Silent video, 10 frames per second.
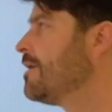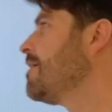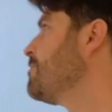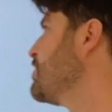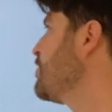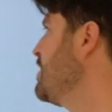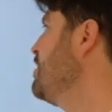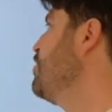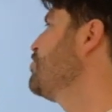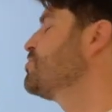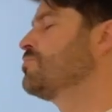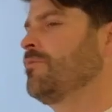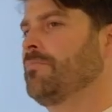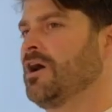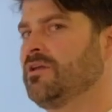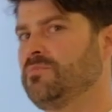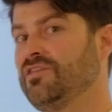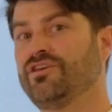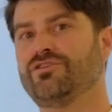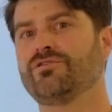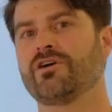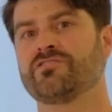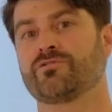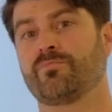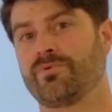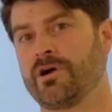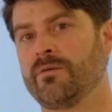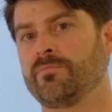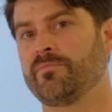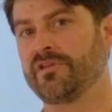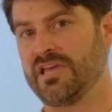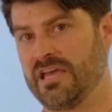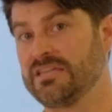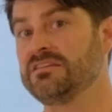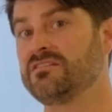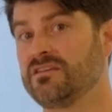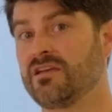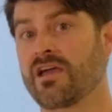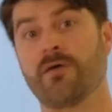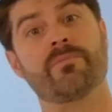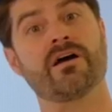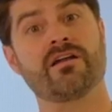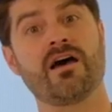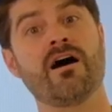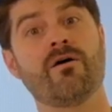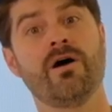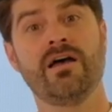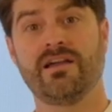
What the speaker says: They're in here to remind me that you guys are probably ADDing out by now